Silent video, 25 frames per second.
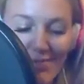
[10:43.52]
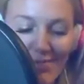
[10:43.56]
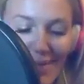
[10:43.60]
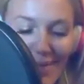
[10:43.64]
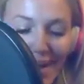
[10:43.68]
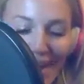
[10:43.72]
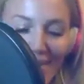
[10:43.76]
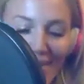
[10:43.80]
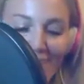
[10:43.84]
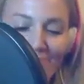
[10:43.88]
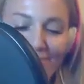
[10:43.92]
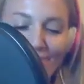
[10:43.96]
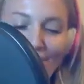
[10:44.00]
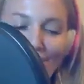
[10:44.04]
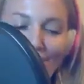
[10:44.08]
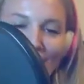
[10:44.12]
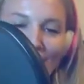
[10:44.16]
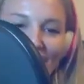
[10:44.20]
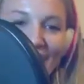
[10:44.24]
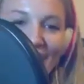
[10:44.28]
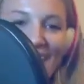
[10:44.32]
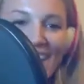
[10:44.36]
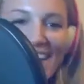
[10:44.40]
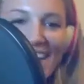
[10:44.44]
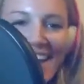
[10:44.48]
mind
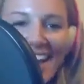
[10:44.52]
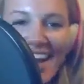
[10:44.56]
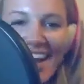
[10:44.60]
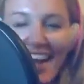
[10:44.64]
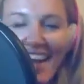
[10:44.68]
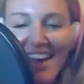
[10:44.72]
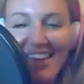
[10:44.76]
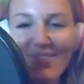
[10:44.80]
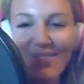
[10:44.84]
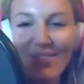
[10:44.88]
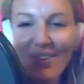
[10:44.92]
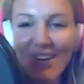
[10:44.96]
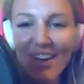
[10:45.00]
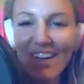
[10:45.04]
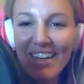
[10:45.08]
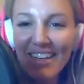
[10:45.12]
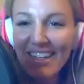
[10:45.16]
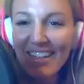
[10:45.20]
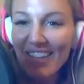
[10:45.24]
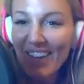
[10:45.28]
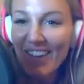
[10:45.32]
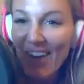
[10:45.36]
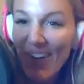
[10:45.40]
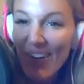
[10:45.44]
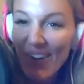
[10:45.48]
blowing. And what,
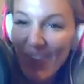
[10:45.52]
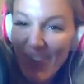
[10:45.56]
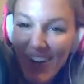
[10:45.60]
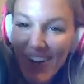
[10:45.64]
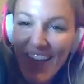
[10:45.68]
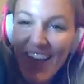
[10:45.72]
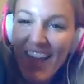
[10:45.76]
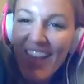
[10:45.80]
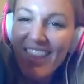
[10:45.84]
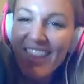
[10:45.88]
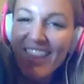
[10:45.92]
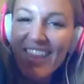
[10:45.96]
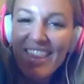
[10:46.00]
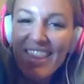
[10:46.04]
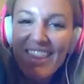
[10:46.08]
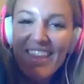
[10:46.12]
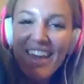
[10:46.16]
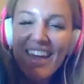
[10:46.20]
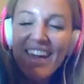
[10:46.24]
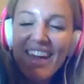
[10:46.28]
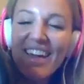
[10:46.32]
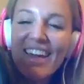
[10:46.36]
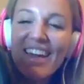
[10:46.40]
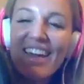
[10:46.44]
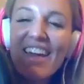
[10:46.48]
the
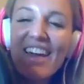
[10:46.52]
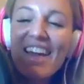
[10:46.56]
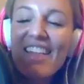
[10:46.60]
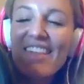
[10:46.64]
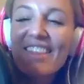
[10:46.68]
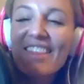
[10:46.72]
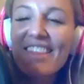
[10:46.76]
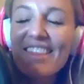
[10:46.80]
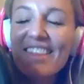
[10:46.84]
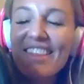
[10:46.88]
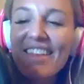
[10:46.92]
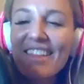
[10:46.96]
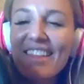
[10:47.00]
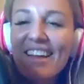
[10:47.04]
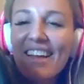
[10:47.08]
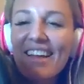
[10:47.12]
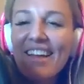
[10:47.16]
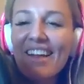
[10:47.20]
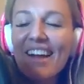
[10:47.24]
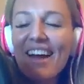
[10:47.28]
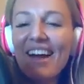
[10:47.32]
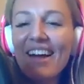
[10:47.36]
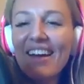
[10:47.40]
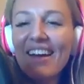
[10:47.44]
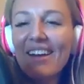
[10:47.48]
thing that
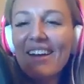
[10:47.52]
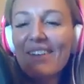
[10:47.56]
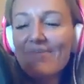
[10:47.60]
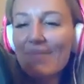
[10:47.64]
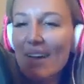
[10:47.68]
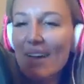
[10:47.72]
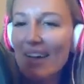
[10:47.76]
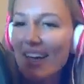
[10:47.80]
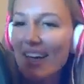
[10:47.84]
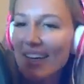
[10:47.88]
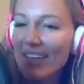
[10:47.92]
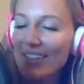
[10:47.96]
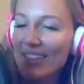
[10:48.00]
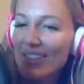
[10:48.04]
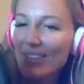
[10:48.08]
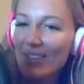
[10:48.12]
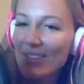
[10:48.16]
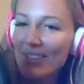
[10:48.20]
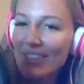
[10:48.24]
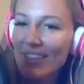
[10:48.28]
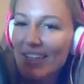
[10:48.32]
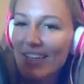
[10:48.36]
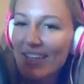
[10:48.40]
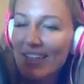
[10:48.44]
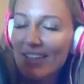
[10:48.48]
I
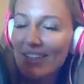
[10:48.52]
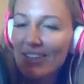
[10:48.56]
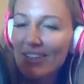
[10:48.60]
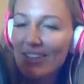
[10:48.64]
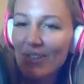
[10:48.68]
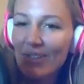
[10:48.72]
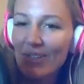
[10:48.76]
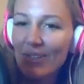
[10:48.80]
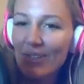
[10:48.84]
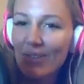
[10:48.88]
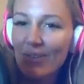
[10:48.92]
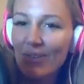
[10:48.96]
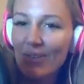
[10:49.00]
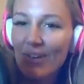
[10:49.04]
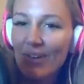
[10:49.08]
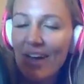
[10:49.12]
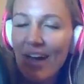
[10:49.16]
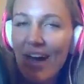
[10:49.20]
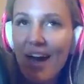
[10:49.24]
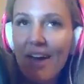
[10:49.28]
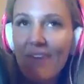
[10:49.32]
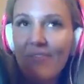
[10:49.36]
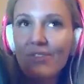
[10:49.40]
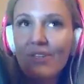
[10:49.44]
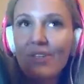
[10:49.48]
associate it to
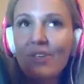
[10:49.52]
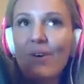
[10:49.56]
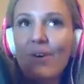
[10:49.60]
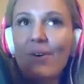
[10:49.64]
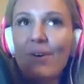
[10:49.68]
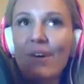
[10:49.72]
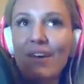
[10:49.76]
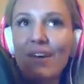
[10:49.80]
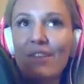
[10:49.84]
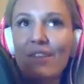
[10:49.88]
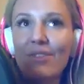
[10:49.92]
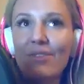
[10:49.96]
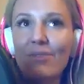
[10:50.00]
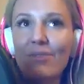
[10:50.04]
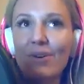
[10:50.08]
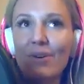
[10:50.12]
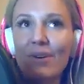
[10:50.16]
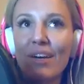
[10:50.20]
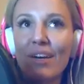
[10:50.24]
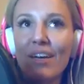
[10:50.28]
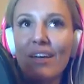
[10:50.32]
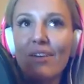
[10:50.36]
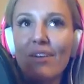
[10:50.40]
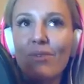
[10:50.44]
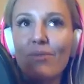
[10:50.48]
after going through
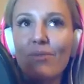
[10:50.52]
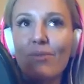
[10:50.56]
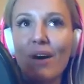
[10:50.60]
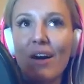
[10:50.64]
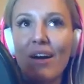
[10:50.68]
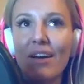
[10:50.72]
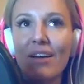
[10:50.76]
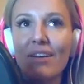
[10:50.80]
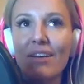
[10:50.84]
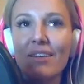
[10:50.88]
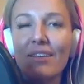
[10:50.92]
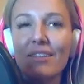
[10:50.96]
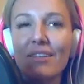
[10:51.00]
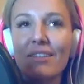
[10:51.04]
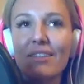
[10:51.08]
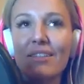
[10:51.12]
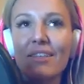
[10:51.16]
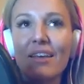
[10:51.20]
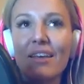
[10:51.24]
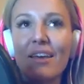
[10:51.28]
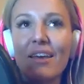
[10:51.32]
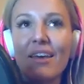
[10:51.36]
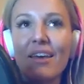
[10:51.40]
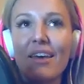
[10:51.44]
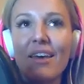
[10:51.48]
it was,
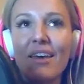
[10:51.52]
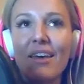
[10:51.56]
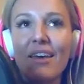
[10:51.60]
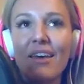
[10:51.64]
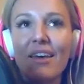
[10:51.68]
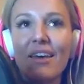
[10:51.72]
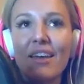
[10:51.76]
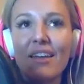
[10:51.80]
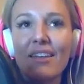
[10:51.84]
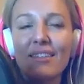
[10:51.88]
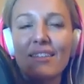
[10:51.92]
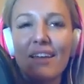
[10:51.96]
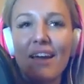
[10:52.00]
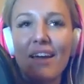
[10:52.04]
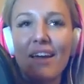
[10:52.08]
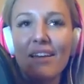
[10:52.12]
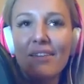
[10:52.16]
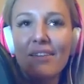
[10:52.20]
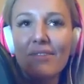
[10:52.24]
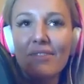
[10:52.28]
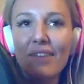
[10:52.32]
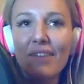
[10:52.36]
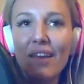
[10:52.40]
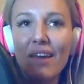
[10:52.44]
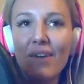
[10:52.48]
it's kind
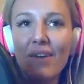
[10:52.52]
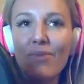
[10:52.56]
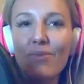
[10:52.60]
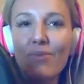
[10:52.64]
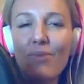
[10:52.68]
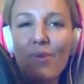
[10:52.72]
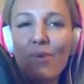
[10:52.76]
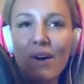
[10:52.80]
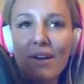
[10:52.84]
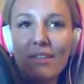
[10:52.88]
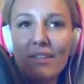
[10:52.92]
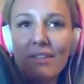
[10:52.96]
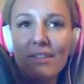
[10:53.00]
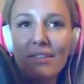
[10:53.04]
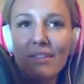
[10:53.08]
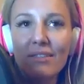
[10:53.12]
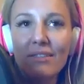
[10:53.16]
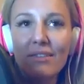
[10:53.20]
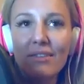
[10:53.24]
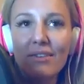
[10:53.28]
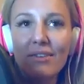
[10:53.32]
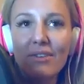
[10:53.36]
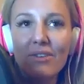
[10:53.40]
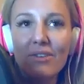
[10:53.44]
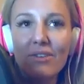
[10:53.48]
of like
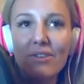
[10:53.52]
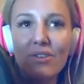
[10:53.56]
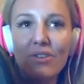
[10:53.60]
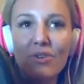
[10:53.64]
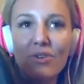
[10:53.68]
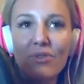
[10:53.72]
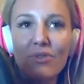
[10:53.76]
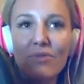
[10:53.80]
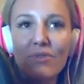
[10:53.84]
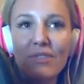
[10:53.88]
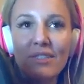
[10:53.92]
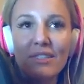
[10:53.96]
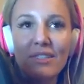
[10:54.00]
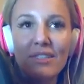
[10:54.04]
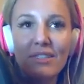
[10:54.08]
you've